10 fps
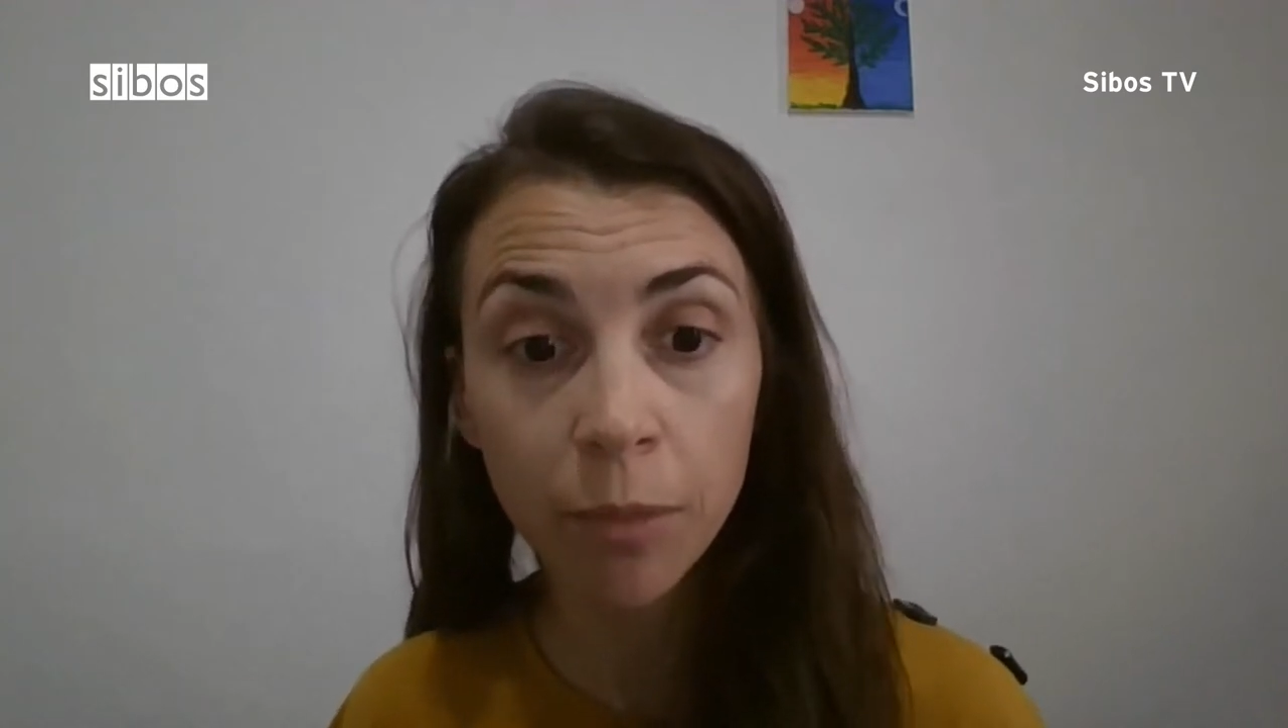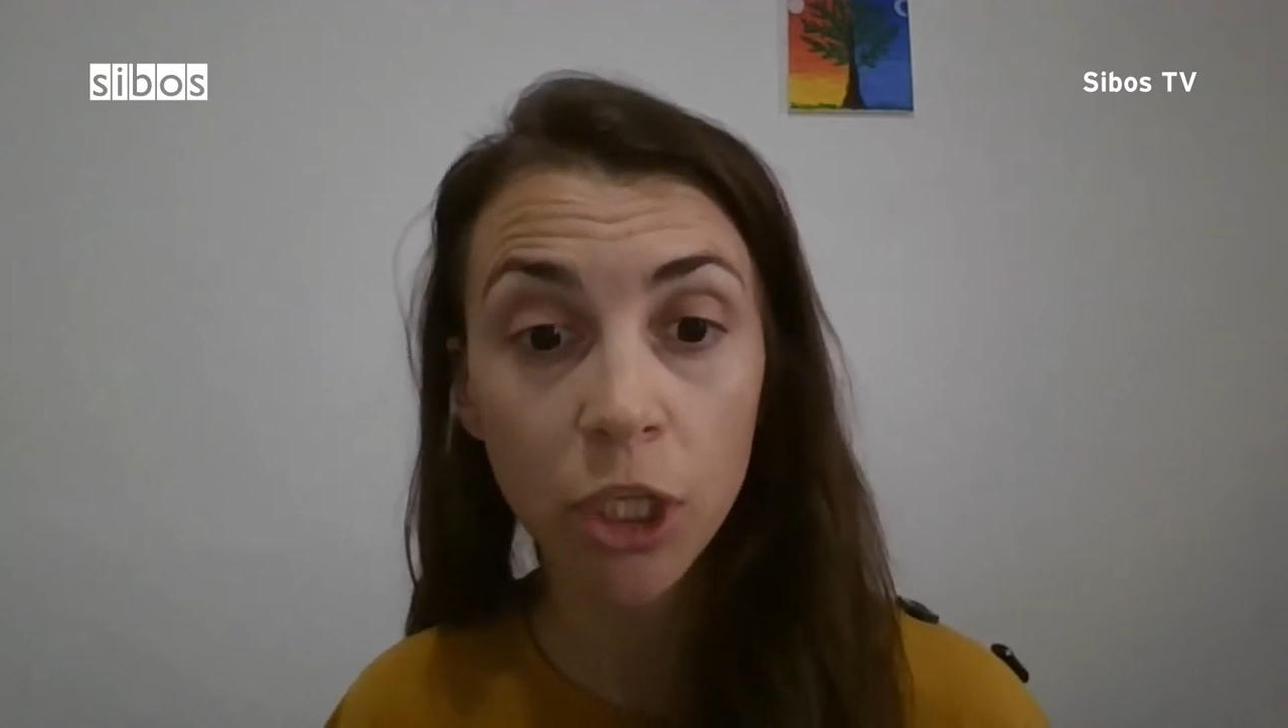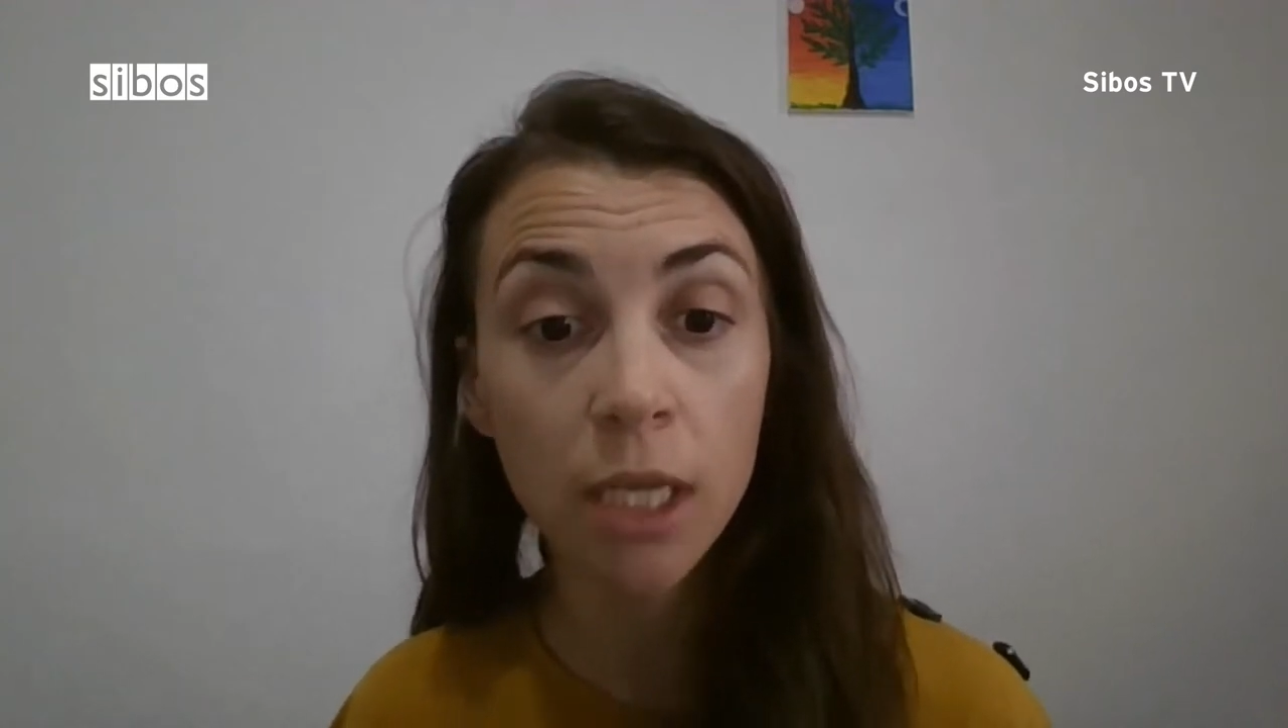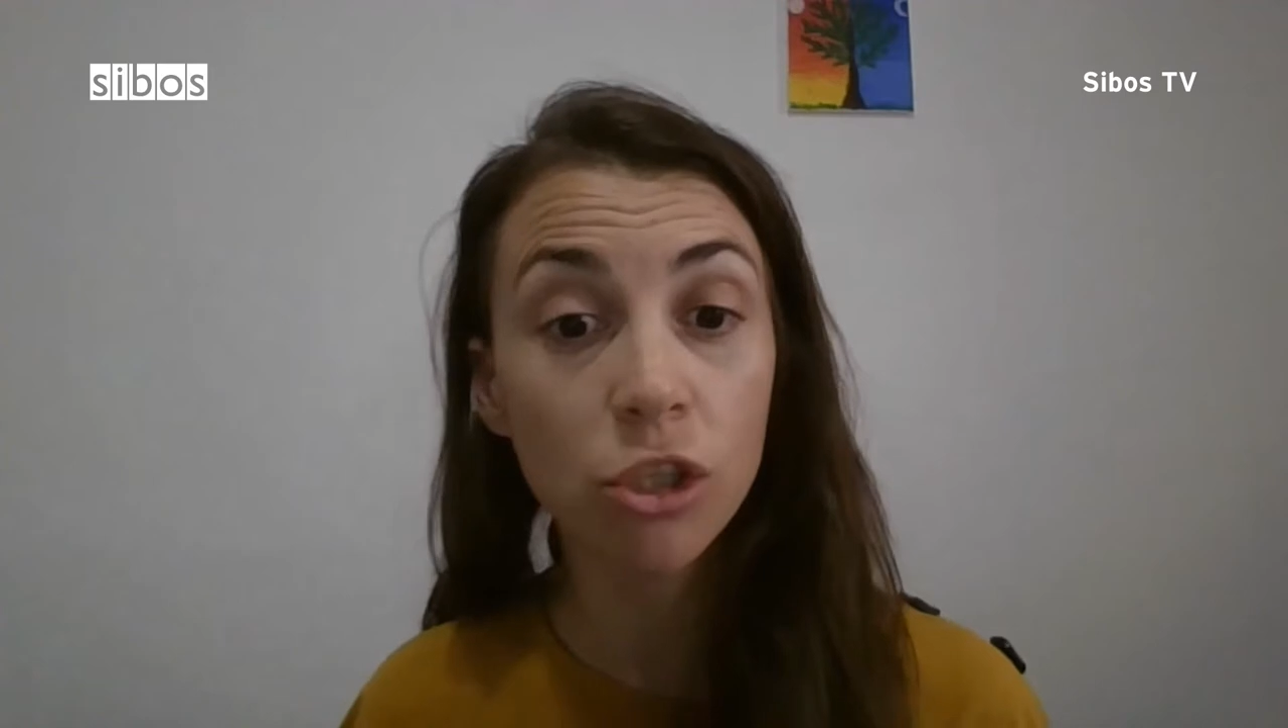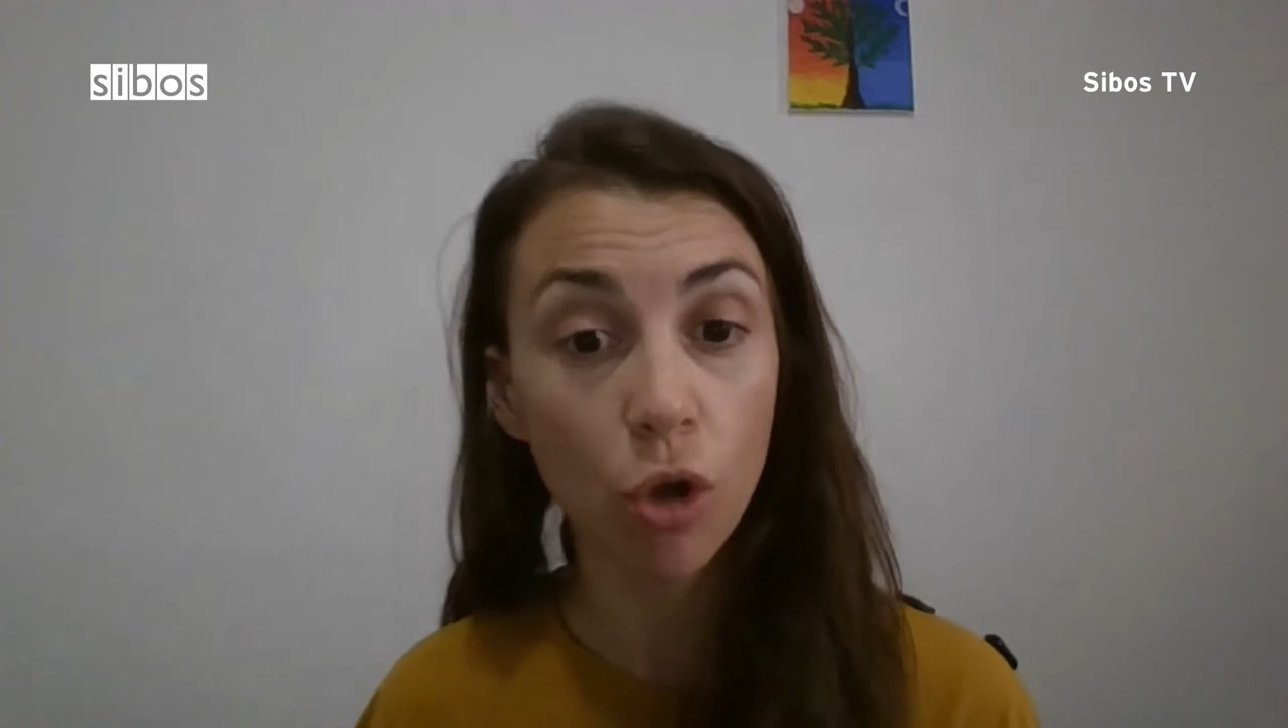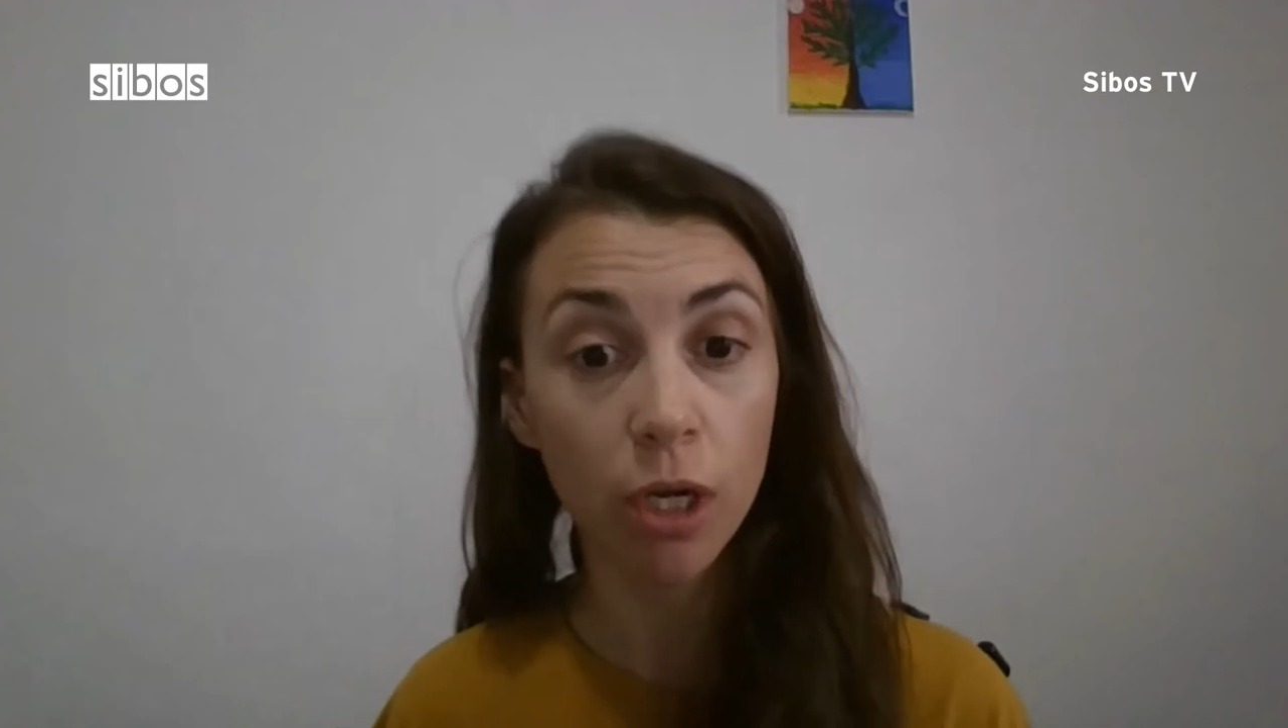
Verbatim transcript: limits and so